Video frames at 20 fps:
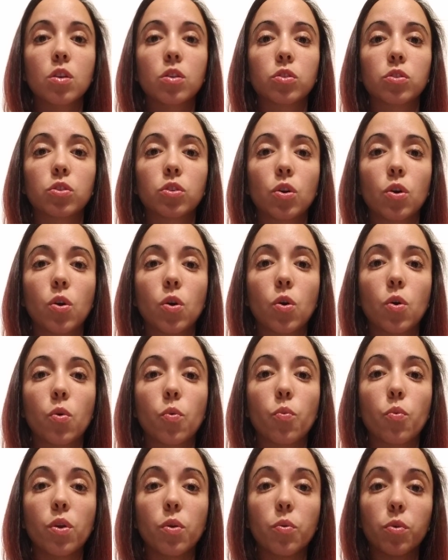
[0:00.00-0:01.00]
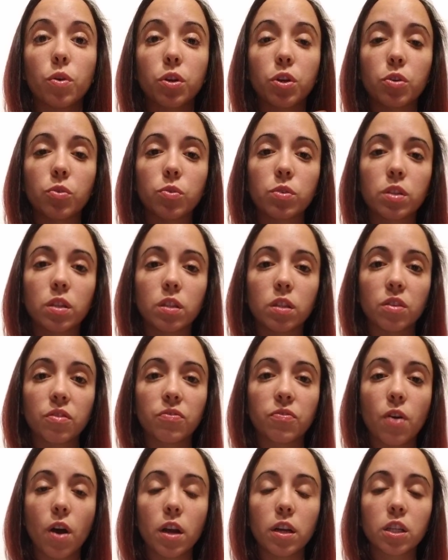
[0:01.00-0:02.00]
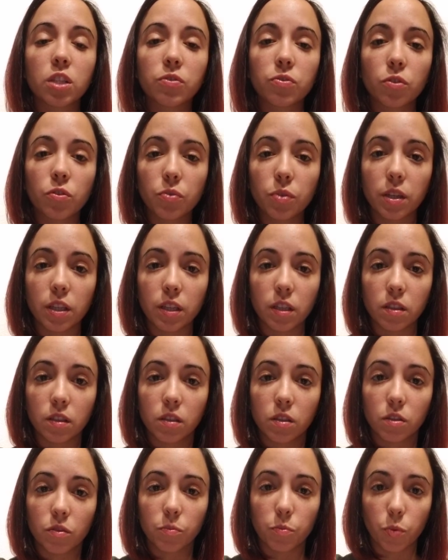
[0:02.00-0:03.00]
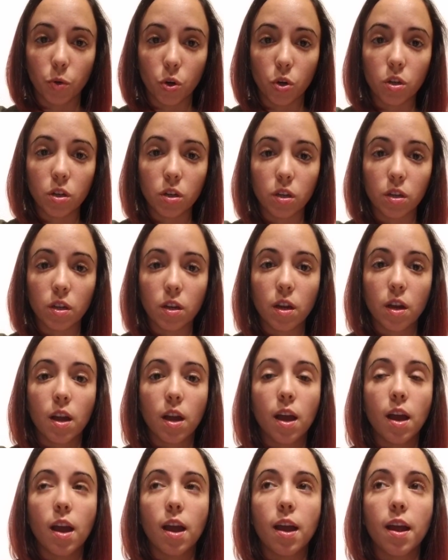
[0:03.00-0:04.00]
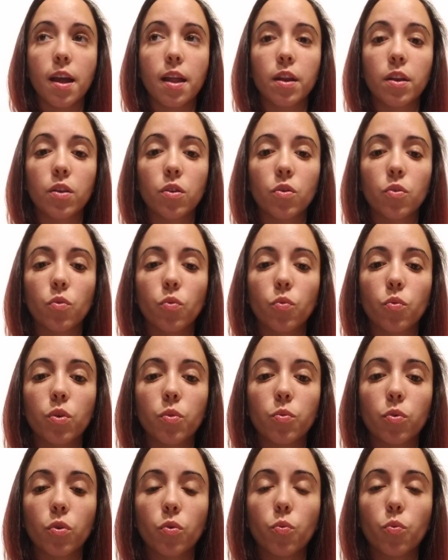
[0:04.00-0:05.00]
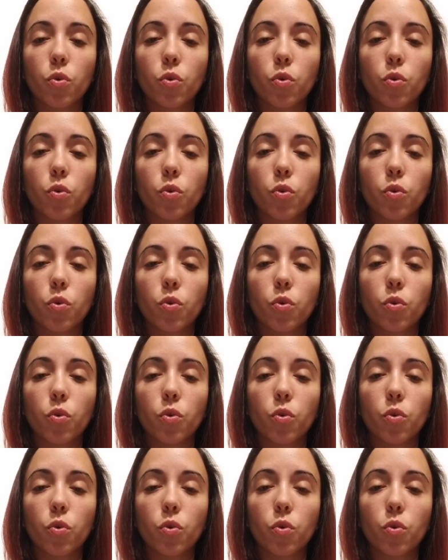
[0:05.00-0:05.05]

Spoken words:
so we were using the phonics for reading book, and we were